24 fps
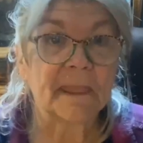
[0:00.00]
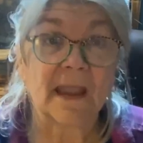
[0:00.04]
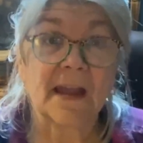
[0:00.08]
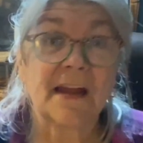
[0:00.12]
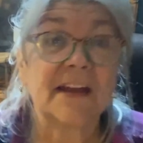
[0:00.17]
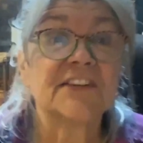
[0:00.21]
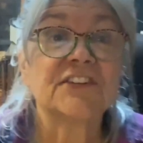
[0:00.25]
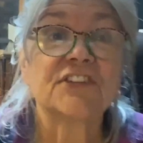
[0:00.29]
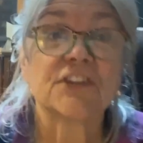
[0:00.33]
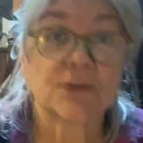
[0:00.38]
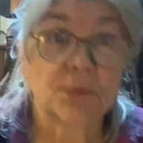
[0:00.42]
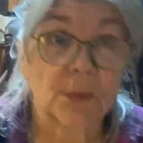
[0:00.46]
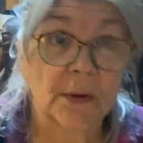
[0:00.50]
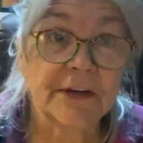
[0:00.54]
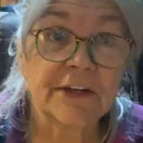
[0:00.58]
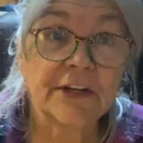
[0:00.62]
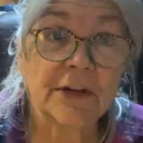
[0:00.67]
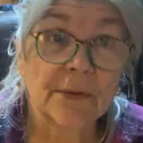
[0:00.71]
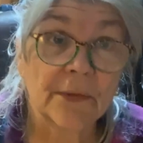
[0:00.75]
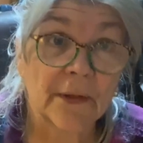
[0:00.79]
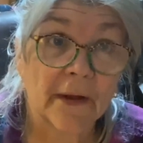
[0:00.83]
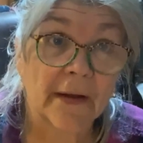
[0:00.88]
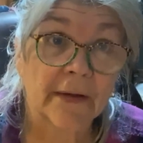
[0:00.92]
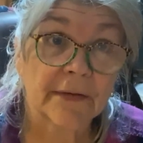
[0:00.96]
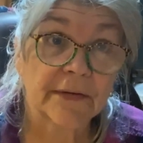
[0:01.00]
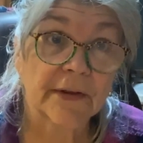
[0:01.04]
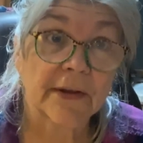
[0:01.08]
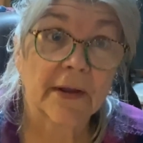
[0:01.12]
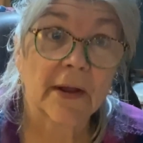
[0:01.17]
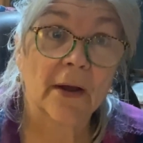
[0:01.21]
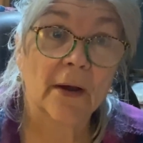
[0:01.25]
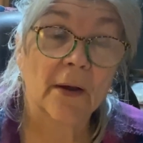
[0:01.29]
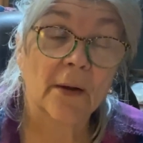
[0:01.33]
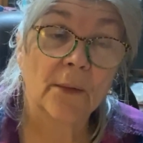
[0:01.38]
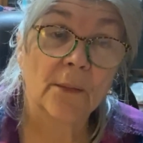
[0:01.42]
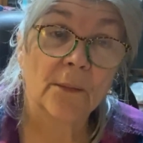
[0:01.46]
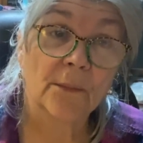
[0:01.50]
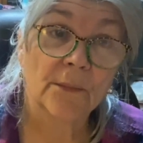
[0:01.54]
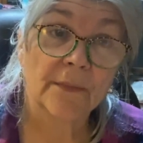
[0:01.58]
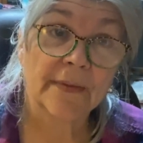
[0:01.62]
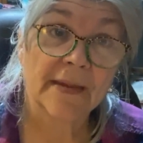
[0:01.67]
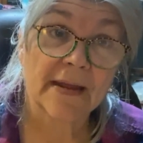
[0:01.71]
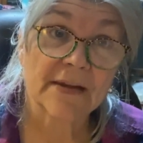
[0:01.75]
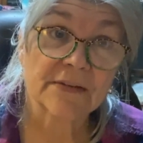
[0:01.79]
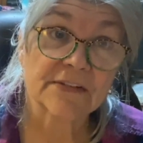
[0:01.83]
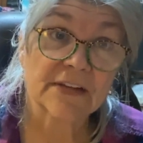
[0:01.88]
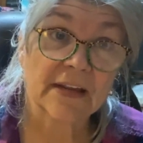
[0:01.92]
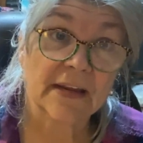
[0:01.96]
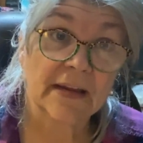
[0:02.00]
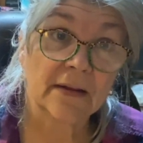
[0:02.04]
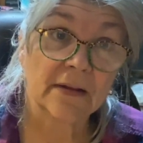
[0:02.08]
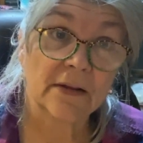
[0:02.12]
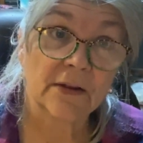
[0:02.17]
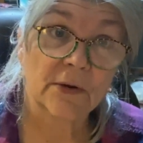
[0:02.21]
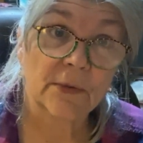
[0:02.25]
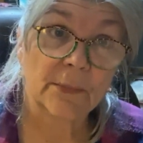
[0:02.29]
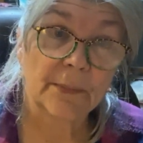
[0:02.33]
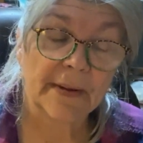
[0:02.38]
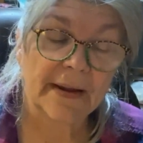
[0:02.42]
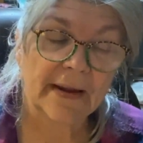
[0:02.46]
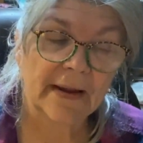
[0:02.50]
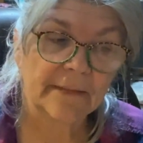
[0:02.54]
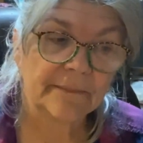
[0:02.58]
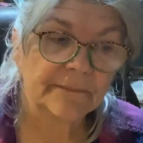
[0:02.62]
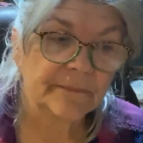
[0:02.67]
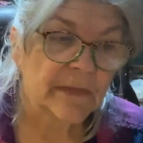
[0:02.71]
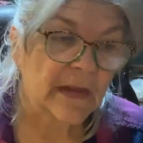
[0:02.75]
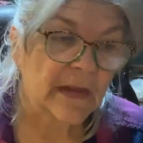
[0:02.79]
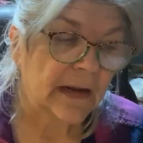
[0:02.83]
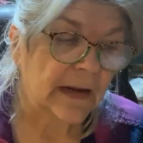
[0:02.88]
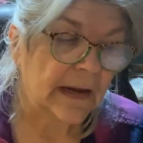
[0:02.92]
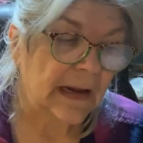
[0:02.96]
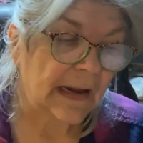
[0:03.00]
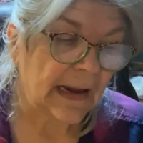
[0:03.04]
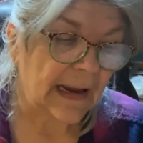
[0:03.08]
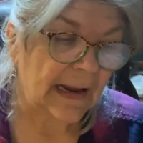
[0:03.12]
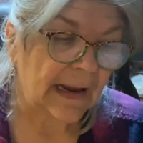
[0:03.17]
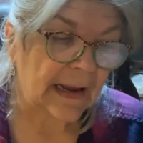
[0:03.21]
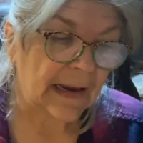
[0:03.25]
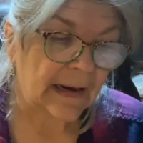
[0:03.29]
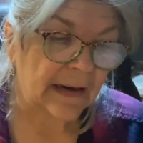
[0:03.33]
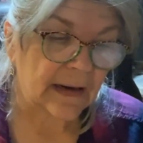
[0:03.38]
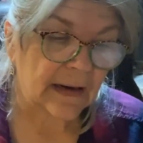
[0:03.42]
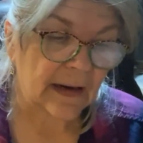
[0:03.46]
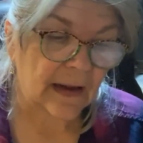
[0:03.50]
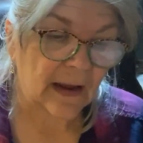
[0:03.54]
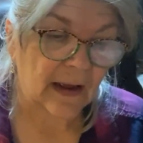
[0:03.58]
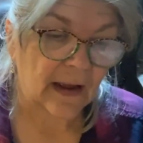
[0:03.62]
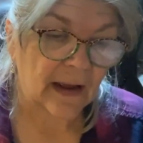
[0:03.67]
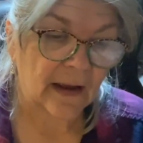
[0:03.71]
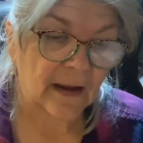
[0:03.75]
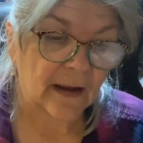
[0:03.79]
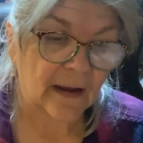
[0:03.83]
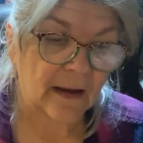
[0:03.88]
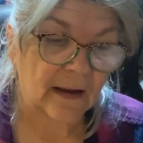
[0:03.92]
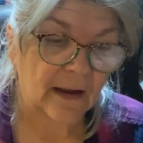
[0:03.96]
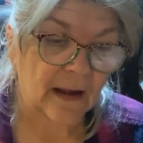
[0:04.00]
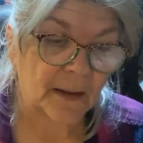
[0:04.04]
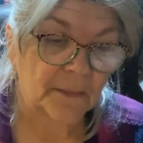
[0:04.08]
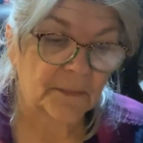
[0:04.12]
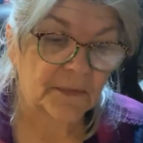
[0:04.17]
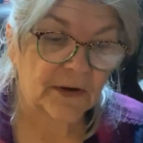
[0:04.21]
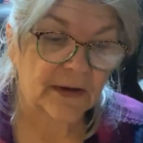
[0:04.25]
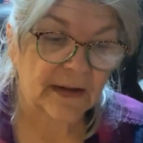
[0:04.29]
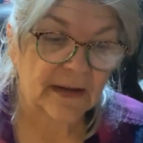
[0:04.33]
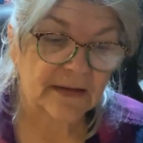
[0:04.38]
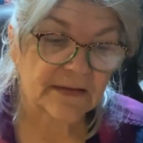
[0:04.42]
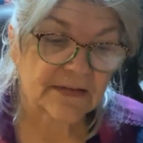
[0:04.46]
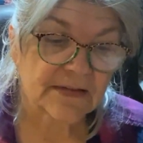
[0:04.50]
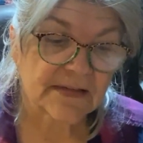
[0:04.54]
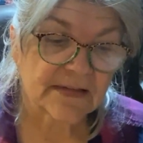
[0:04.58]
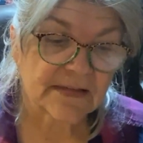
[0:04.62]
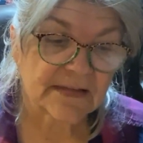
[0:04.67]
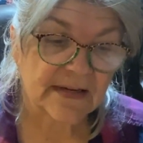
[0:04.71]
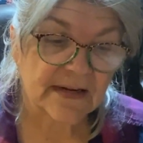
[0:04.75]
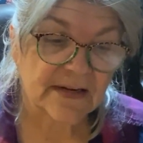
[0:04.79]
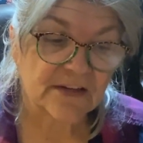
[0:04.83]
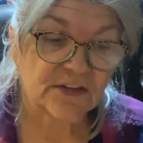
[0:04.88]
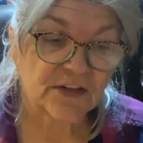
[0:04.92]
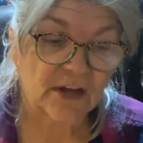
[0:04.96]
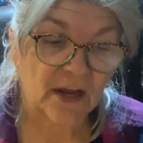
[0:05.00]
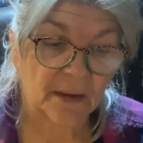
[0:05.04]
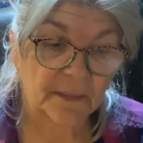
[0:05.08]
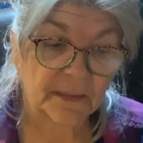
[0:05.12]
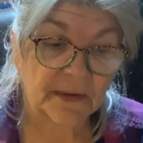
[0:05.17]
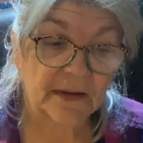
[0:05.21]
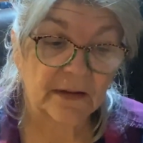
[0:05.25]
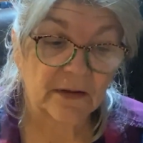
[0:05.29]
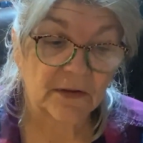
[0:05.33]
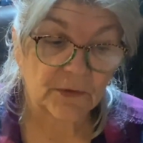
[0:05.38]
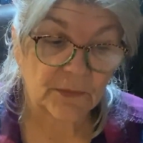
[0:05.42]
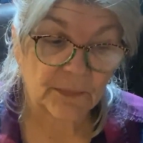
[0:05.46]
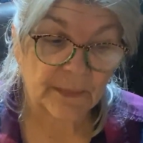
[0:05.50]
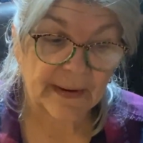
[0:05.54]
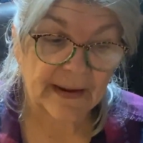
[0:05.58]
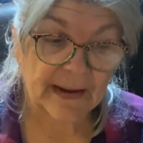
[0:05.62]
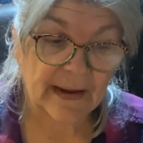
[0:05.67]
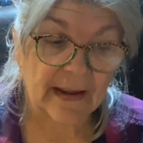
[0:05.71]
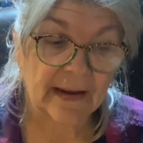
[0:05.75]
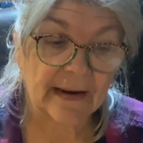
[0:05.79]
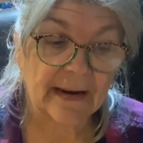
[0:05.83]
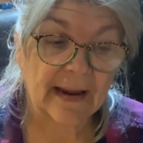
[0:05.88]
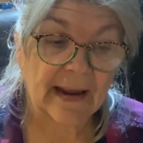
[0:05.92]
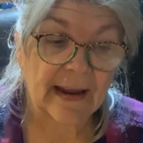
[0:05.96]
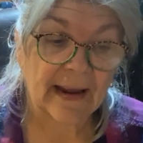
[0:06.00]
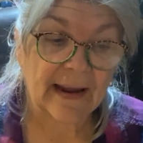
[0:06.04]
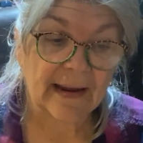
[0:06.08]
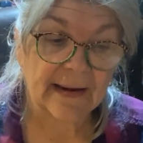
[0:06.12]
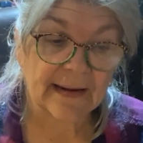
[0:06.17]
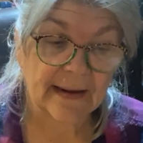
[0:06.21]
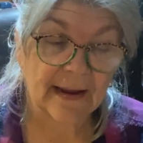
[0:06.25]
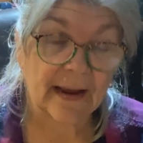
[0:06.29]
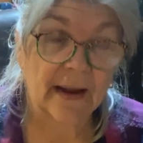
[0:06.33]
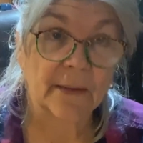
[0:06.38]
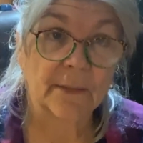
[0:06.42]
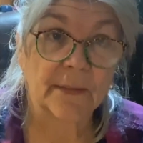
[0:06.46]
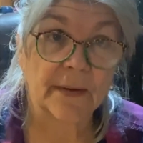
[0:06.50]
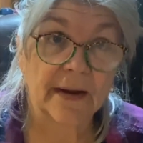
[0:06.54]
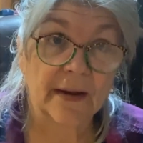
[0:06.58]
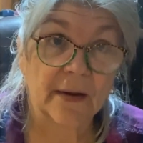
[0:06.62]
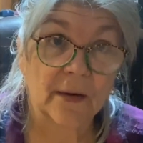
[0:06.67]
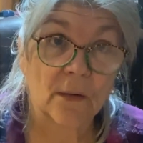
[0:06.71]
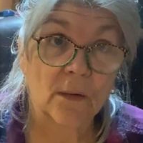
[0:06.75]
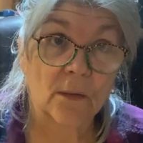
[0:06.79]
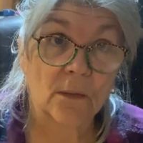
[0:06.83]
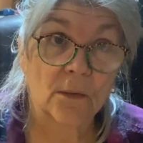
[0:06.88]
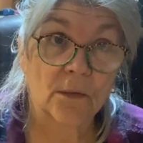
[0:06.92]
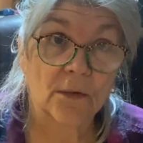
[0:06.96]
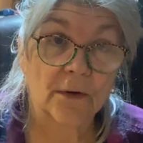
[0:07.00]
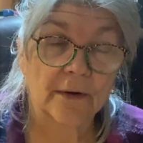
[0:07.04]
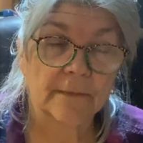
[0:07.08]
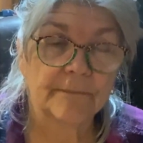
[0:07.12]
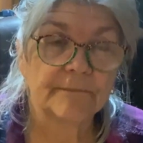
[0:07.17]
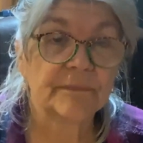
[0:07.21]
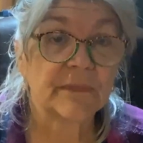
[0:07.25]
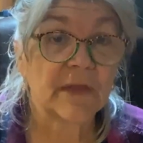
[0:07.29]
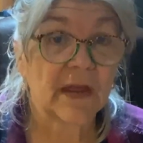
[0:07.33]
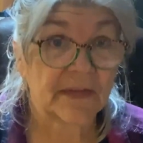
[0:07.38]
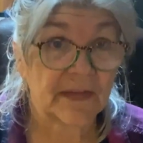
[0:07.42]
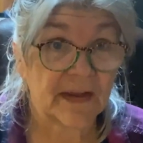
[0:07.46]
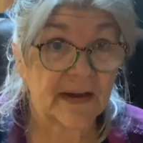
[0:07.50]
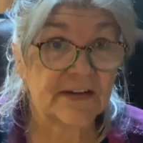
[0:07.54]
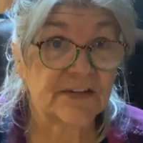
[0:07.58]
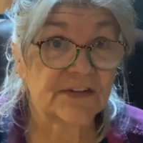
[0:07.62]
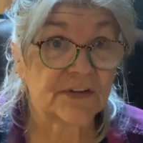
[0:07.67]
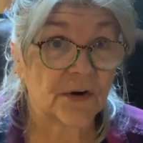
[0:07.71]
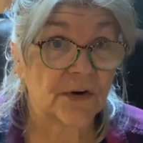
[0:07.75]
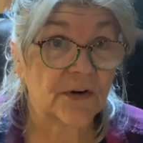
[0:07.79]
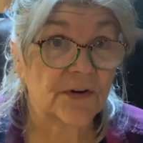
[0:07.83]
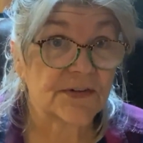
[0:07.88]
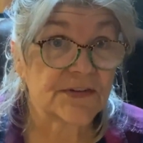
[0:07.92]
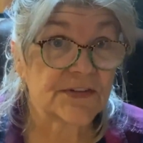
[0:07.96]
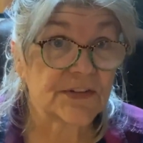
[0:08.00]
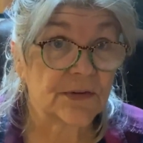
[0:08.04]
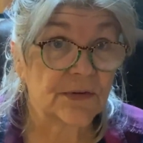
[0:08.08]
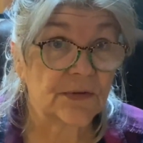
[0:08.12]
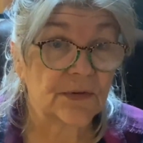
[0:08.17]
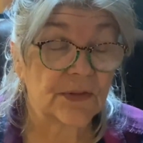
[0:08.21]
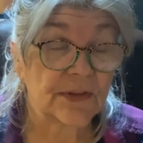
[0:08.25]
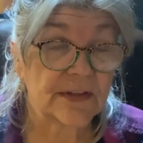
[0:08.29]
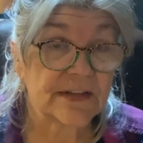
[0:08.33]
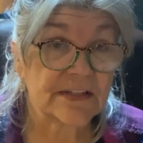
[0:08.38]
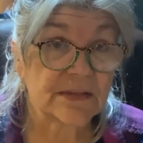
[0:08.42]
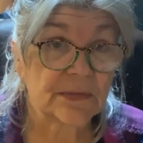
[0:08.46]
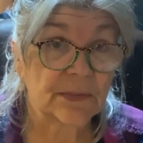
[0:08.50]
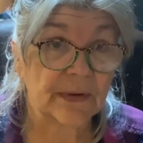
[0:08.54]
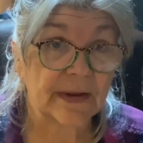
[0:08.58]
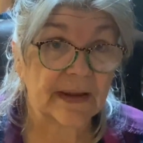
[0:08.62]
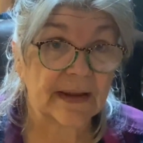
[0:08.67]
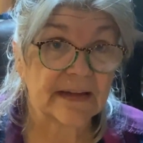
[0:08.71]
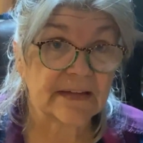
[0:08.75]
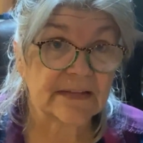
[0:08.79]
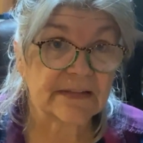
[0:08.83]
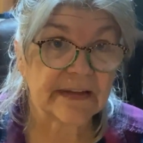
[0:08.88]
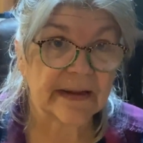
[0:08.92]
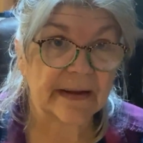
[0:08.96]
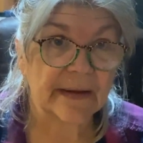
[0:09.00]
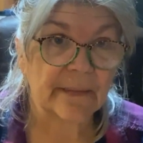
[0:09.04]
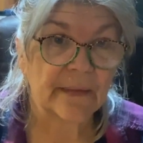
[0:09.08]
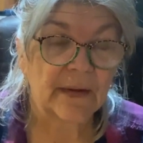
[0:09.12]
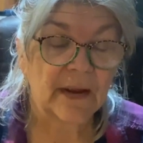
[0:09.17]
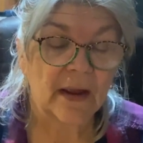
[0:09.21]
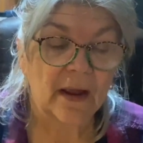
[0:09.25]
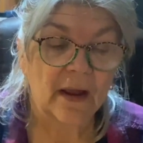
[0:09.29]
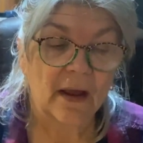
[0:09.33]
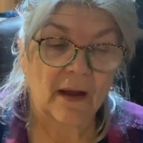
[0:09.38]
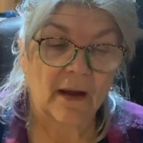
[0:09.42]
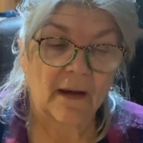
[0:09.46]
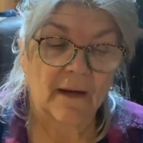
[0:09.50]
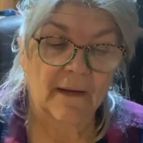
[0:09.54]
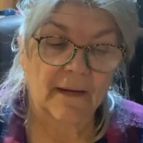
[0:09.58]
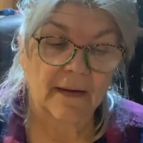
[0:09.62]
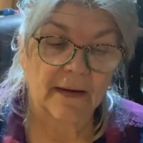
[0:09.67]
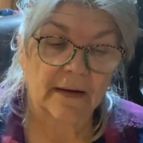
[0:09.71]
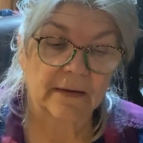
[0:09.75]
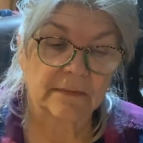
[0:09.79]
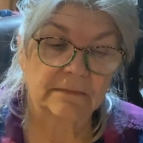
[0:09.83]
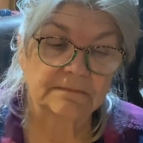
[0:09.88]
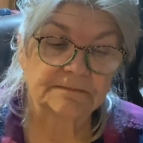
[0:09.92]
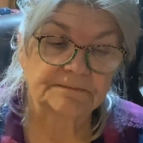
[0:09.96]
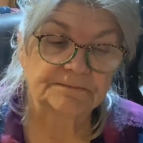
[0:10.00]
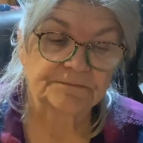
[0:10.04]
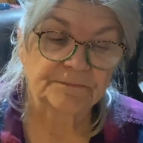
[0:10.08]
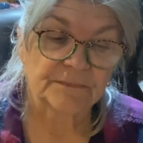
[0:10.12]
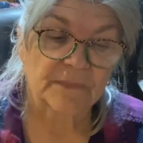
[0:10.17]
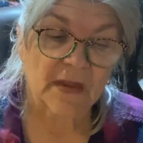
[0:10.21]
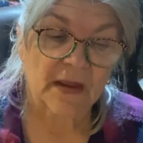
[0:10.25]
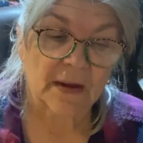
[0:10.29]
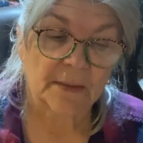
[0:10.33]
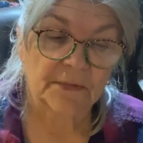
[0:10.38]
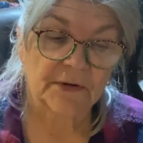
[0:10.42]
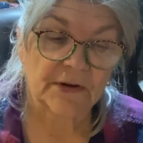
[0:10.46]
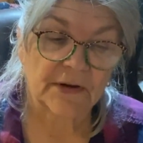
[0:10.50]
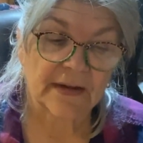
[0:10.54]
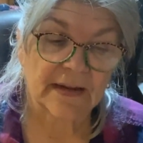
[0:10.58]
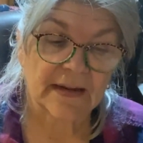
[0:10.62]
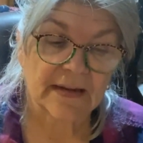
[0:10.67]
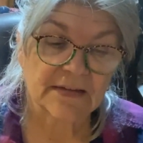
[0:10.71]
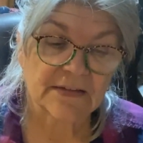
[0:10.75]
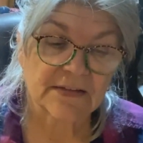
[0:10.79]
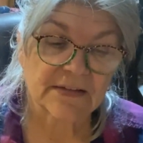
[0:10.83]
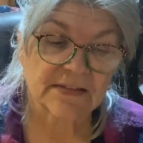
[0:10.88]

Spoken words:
It's just way too long to go without seeing little Ben. And I'm going to get to see Shelby, little Ben, and Kyrie and Cora. Now, they started school this week, so I'm going to get to